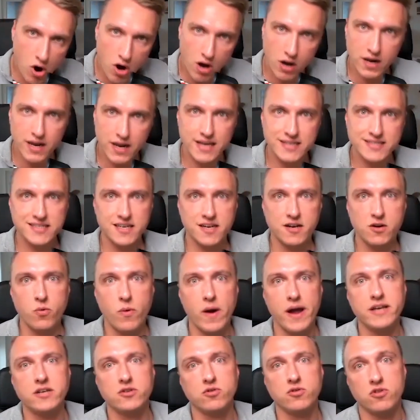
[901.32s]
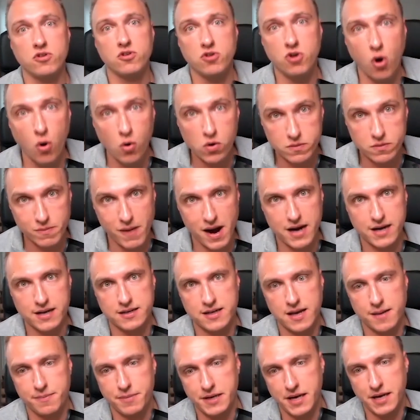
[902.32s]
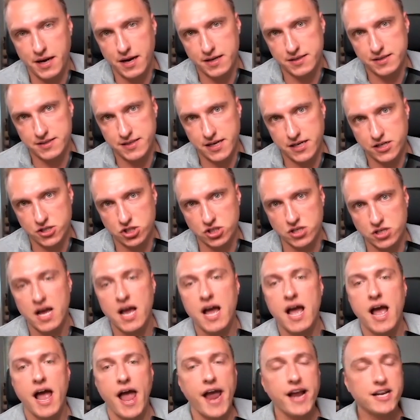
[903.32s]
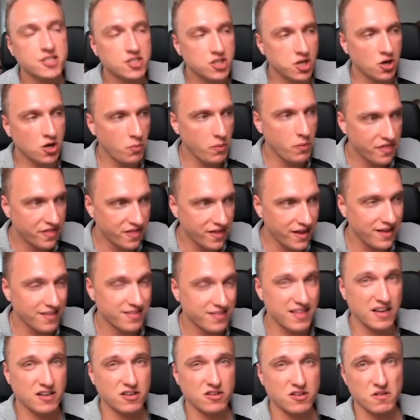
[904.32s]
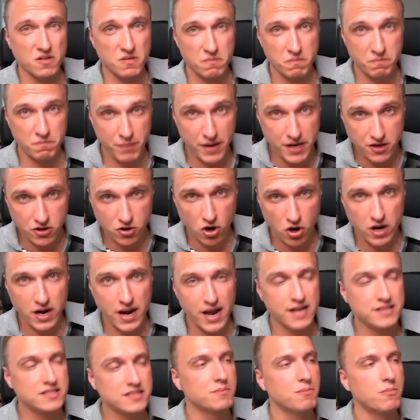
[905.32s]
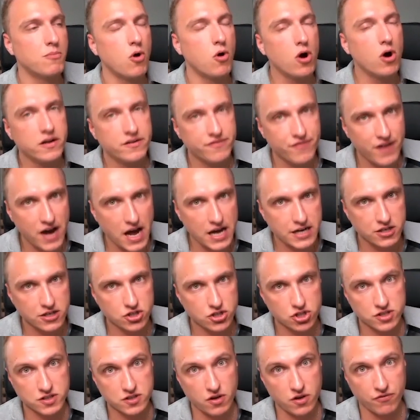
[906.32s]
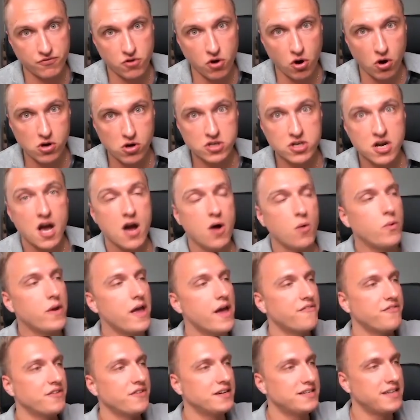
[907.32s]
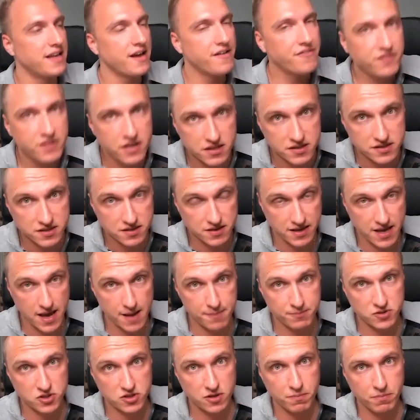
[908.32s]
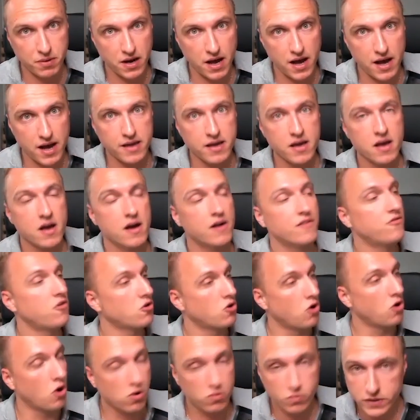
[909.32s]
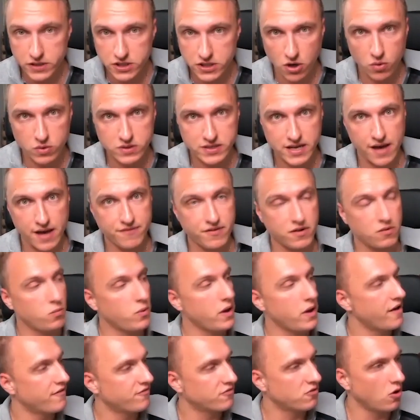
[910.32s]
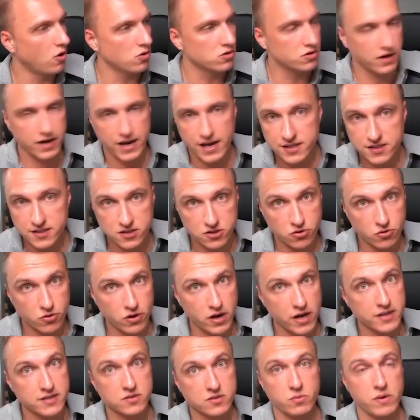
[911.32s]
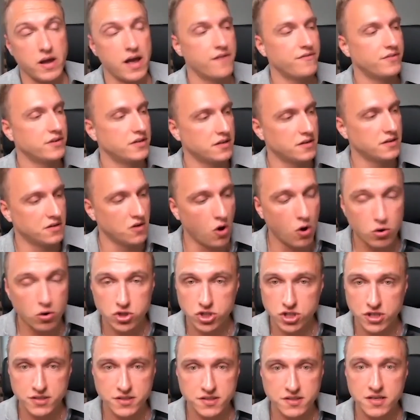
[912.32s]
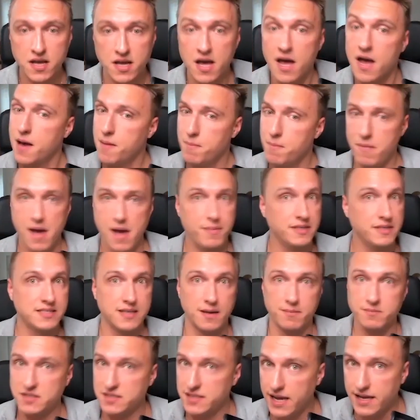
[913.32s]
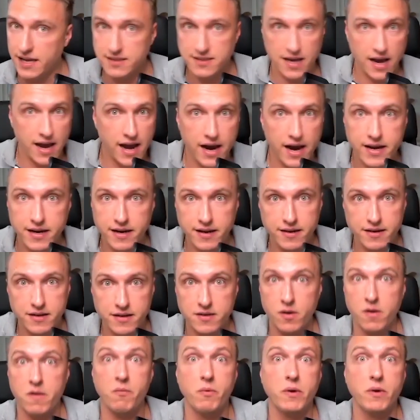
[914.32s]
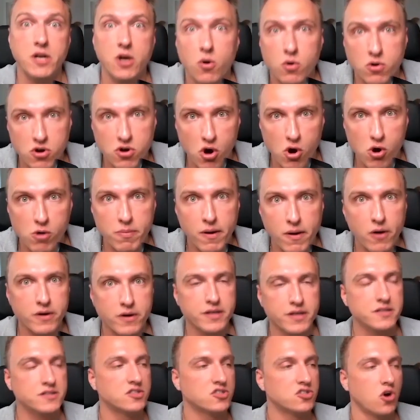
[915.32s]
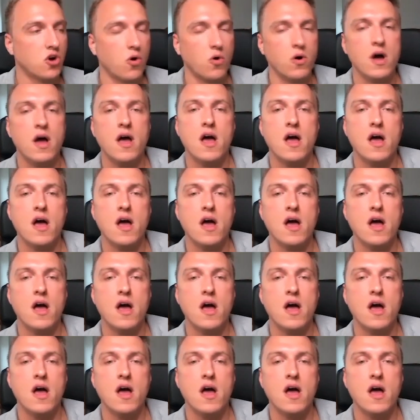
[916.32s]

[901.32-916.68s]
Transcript: or less equate to the gold market capitalization. Actually, we think that Bitcoin has more advantages of gold. We have a definite capped supply. For gold, we don't have it. We have gold on asteroids. We have it in oceans. Maybe some states are hiding it and we don't know about it. So